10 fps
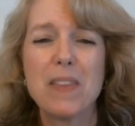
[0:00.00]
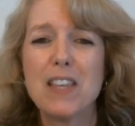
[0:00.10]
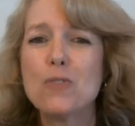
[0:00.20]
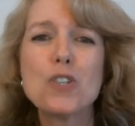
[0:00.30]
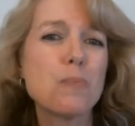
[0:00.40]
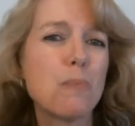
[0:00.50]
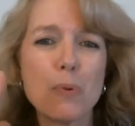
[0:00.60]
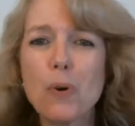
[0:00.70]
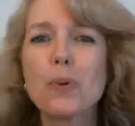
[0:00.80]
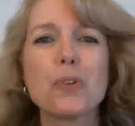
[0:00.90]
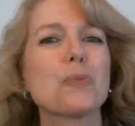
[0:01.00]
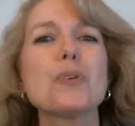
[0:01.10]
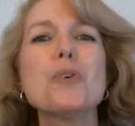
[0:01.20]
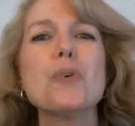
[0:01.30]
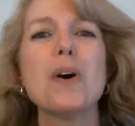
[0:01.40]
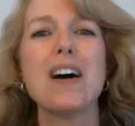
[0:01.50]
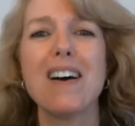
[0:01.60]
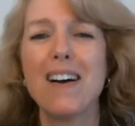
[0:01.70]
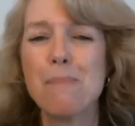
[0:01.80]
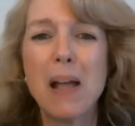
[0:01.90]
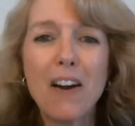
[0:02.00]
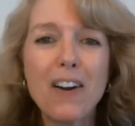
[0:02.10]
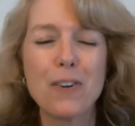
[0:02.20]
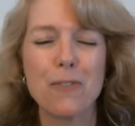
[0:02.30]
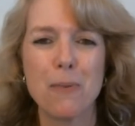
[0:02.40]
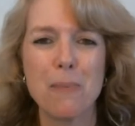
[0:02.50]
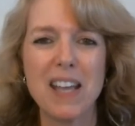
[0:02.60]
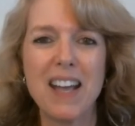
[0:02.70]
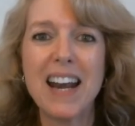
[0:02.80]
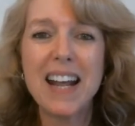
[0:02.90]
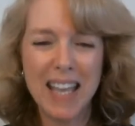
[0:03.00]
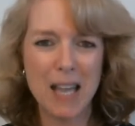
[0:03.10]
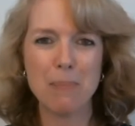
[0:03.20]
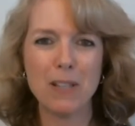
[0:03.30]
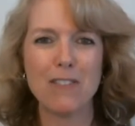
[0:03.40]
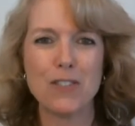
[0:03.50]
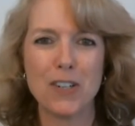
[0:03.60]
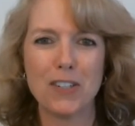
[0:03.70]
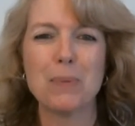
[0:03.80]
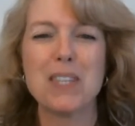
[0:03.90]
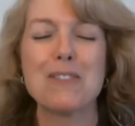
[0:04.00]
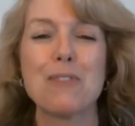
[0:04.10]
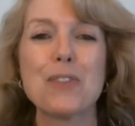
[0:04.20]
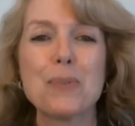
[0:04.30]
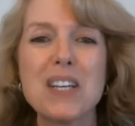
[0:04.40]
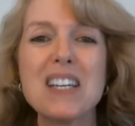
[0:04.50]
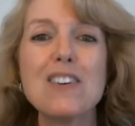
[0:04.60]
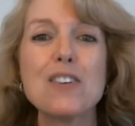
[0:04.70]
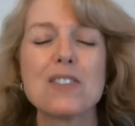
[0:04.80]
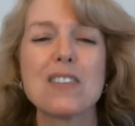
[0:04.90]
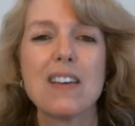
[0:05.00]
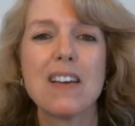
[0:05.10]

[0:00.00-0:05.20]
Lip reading: You just broke through a barrier for me. And I can't believe I've struggled with this for 3 years."